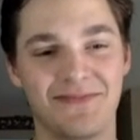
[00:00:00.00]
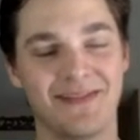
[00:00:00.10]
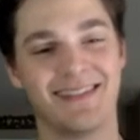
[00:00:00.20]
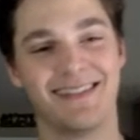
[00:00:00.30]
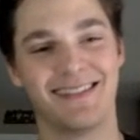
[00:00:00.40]

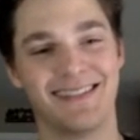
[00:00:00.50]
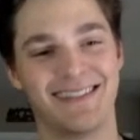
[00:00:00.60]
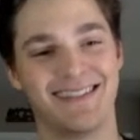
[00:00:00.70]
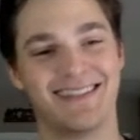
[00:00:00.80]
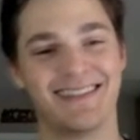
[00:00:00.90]

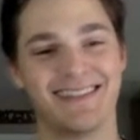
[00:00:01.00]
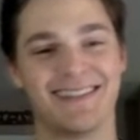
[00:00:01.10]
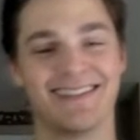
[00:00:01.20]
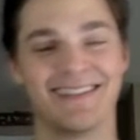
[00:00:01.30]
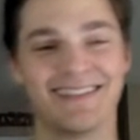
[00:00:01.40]

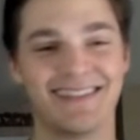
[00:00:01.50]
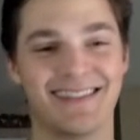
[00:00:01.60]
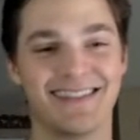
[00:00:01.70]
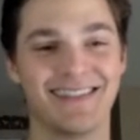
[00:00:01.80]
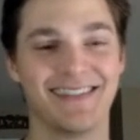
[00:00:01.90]

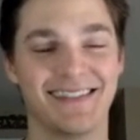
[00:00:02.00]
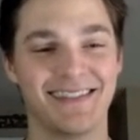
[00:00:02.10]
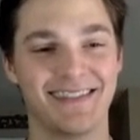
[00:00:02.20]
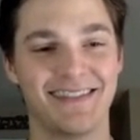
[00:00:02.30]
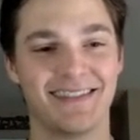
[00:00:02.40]

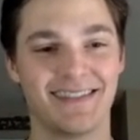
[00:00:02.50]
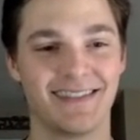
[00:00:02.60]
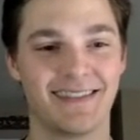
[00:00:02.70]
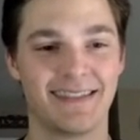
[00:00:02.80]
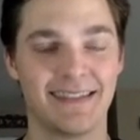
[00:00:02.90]

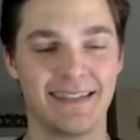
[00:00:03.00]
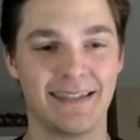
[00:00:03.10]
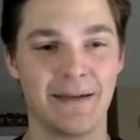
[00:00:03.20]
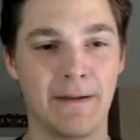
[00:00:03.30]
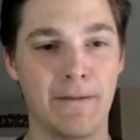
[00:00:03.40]

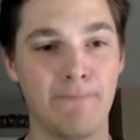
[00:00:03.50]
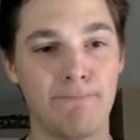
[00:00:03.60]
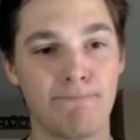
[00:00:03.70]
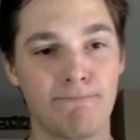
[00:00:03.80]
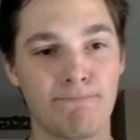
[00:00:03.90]

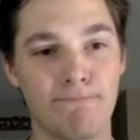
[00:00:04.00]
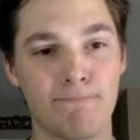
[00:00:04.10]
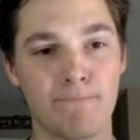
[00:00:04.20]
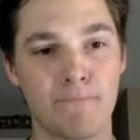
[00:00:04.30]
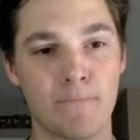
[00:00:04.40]

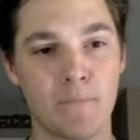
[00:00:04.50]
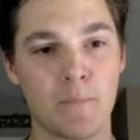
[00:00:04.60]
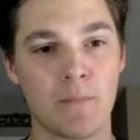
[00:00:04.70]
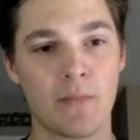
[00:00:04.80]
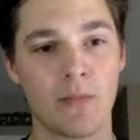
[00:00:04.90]

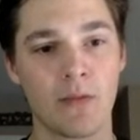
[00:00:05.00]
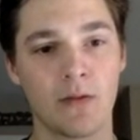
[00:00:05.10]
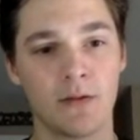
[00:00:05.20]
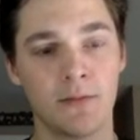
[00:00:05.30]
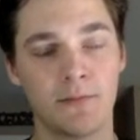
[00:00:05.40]

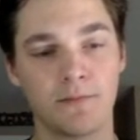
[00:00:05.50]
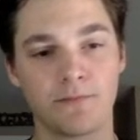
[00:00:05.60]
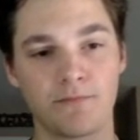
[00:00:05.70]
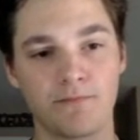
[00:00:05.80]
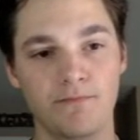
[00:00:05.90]

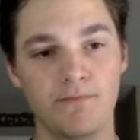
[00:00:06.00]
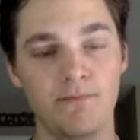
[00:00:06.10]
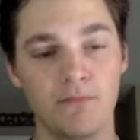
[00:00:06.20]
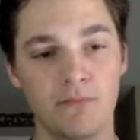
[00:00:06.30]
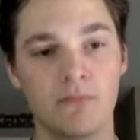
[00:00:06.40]

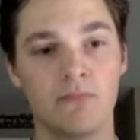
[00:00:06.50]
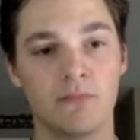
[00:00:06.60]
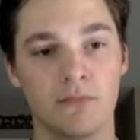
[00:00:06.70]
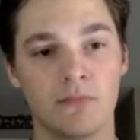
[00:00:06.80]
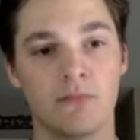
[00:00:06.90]

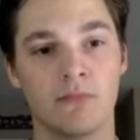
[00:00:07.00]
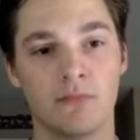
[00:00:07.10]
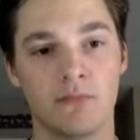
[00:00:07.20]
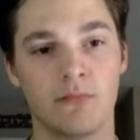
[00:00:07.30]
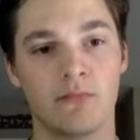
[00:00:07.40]
[no speech]